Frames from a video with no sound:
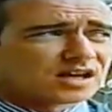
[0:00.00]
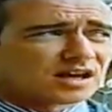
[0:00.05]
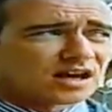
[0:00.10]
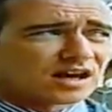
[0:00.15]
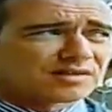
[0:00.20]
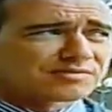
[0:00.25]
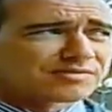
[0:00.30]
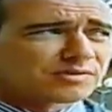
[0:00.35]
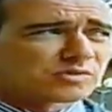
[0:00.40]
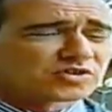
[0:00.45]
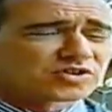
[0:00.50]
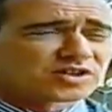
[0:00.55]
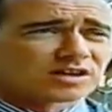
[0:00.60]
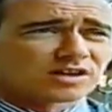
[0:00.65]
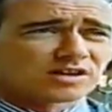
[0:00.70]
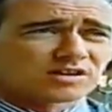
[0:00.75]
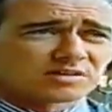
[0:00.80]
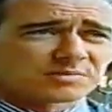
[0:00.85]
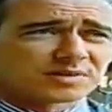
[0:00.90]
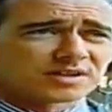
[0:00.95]
Unfortunately,
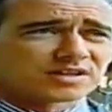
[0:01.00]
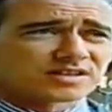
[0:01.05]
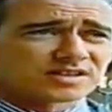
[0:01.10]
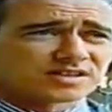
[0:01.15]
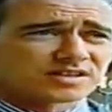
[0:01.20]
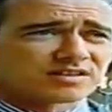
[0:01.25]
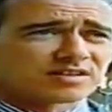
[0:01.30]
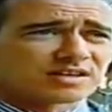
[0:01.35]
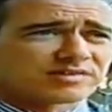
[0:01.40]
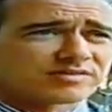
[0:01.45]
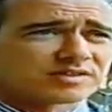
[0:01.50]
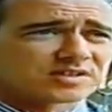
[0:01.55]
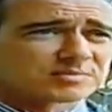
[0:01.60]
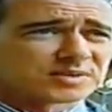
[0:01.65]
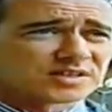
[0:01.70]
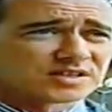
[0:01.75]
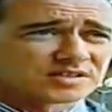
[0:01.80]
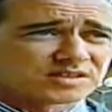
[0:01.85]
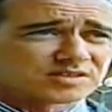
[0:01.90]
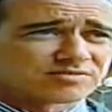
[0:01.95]
a lot of buildings don't have
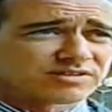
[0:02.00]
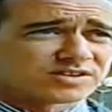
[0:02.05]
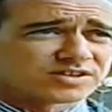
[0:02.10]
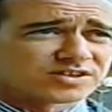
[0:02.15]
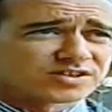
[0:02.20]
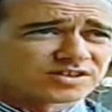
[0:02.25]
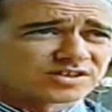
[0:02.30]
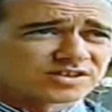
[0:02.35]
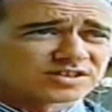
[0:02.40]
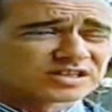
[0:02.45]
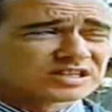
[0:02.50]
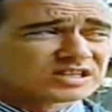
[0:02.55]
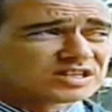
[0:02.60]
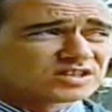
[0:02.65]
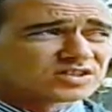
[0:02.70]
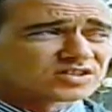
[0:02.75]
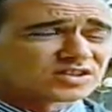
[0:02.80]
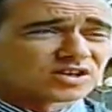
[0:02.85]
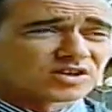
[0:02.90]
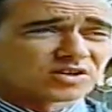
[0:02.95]
asbestos registers,
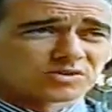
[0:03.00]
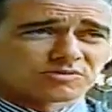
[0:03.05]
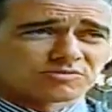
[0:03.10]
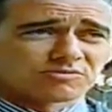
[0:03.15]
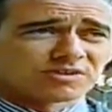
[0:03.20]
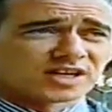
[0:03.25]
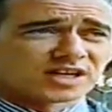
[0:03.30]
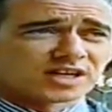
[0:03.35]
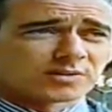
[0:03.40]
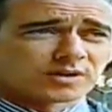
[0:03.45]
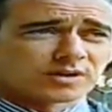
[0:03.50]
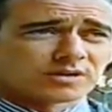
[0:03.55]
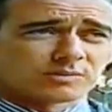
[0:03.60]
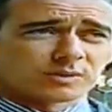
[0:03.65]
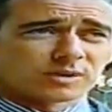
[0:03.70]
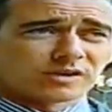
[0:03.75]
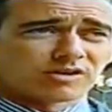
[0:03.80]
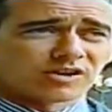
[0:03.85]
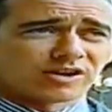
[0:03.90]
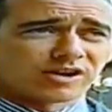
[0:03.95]
so really
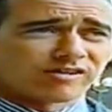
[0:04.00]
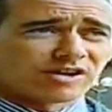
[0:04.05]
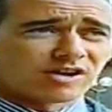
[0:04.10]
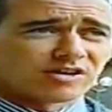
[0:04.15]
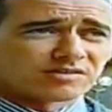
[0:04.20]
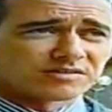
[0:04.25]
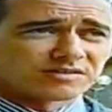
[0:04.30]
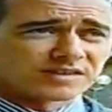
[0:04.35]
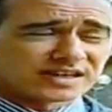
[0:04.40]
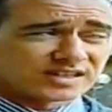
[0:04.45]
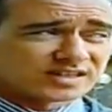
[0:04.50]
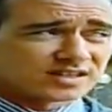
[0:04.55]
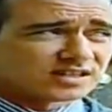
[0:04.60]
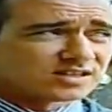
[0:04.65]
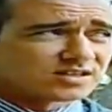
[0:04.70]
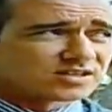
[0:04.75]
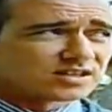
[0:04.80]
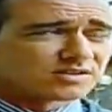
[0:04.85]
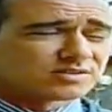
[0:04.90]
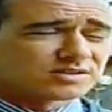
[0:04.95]
we're on our own in that
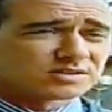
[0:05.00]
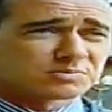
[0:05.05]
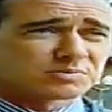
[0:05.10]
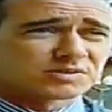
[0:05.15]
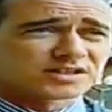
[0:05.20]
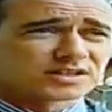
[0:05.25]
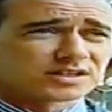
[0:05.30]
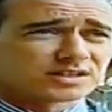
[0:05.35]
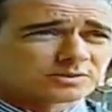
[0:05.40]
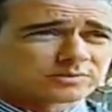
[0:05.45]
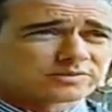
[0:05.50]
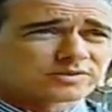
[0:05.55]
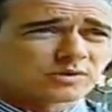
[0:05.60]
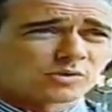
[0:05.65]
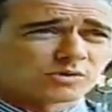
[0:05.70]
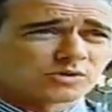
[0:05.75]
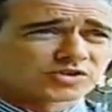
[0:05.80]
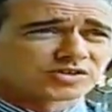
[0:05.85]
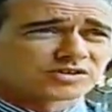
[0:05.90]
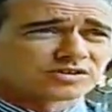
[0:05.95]
sense. So it's proceed with
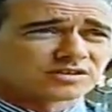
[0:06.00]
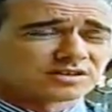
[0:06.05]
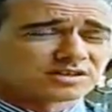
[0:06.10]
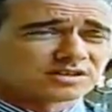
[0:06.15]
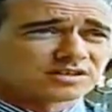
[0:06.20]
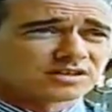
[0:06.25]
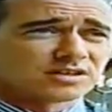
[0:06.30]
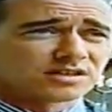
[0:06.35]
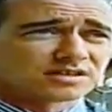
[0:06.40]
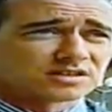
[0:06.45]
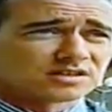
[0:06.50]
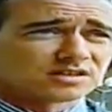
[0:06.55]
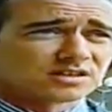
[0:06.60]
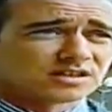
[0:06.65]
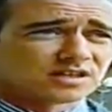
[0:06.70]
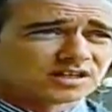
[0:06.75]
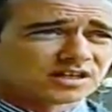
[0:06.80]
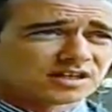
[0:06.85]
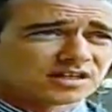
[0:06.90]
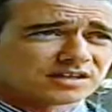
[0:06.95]
caution is
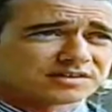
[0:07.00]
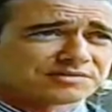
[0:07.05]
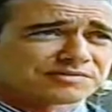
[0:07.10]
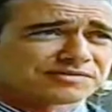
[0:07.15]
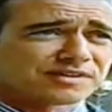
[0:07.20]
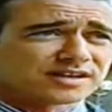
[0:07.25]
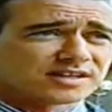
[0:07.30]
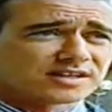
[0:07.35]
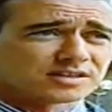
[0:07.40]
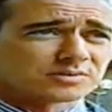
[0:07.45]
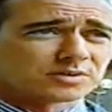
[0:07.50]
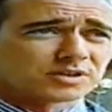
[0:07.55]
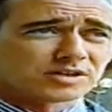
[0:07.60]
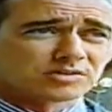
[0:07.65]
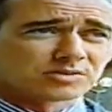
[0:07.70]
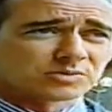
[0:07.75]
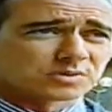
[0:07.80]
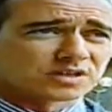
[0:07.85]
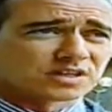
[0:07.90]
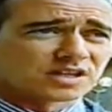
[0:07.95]
the phrase that we
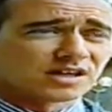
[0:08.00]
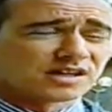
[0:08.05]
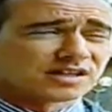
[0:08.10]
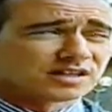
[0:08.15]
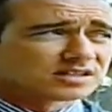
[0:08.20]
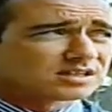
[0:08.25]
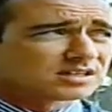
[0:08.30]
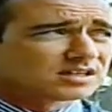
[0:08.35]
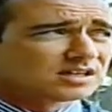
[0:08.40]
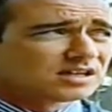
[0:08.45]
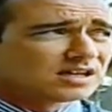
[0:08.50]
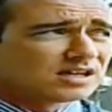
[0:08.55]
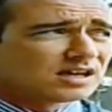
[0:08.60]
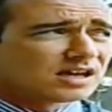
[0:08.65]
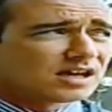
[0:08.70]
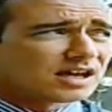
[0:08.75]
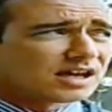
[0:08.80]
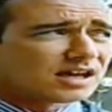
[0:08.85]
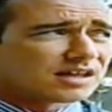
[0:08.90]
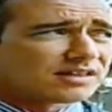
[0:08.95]
use with the guys.
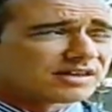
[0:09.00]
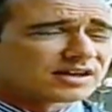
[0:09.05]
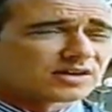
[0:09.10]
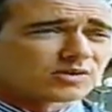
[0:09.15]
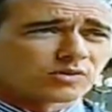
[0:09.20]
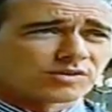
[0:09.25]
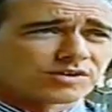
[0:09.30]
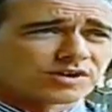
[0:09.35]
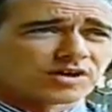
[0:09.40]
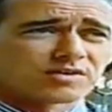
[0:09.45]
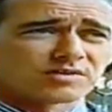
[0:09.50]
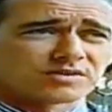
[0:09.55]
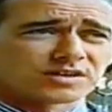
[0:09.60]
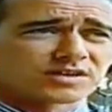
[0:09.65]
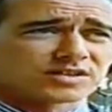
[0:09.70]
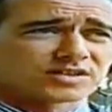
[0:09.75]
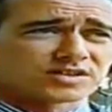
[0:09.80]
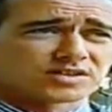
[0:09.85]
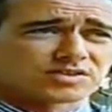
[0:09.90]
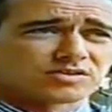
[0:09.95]
And they all know that
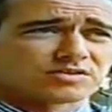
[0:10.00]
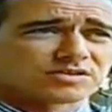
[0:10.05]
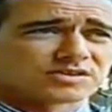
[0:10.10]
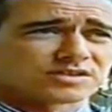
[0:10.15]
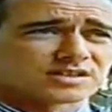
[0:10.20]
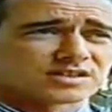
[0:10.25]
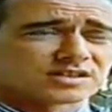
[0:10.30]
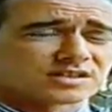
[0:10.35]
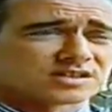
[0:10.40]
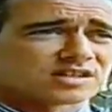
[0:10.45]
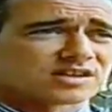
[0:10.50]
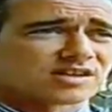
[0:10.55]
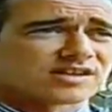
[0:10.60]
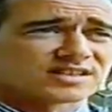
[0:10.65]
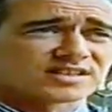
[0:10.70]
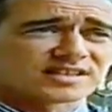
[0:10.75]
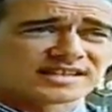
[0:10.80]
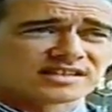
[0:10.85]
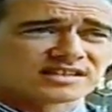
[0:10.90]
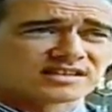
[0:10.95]
as soon as there's the
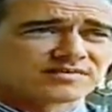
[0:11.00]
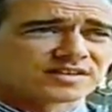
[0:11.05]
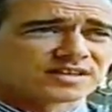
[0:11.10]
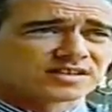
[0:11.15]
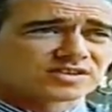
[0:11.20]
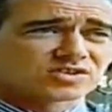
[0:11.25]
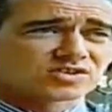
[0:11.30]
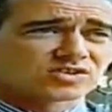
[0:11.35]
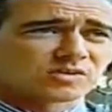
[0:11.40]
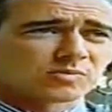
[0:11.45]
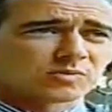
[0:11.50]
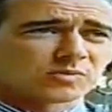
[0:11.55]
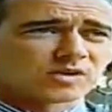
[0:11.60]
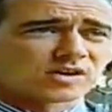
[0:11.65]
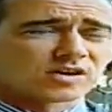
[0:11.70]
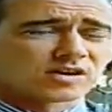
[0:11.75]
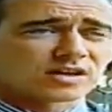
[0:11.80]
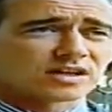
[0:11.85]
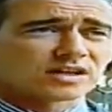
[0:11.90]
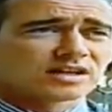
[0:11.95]
slightest hint of it, stop
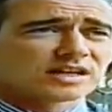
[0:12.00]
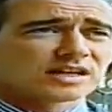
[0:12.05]
work,